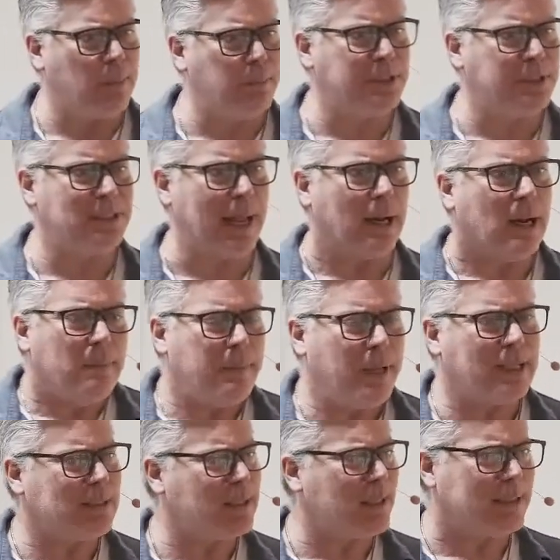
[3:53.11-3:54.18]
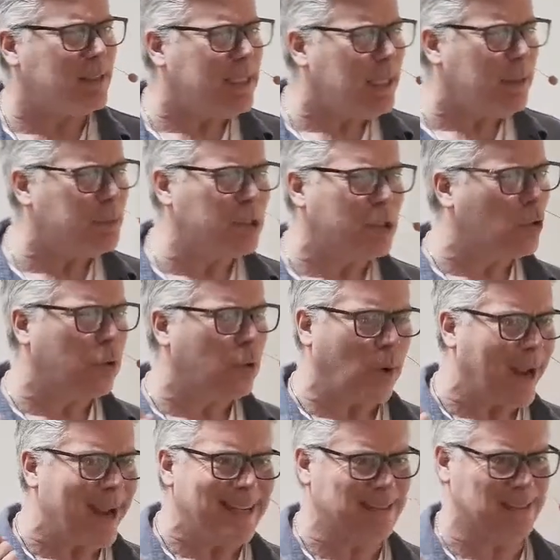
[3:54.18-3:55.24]
upset because it seems
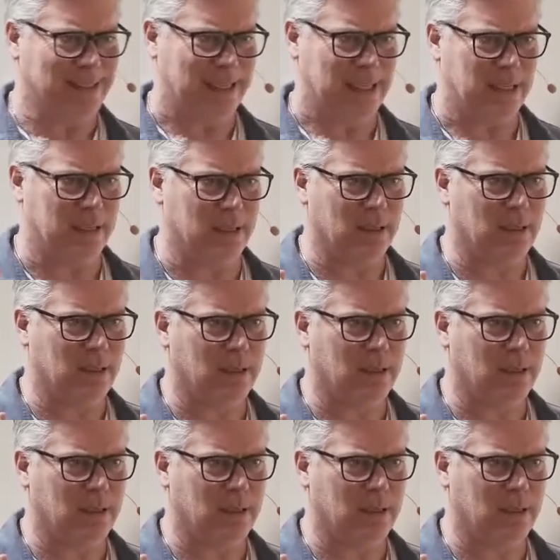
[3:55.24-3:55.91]
crazy.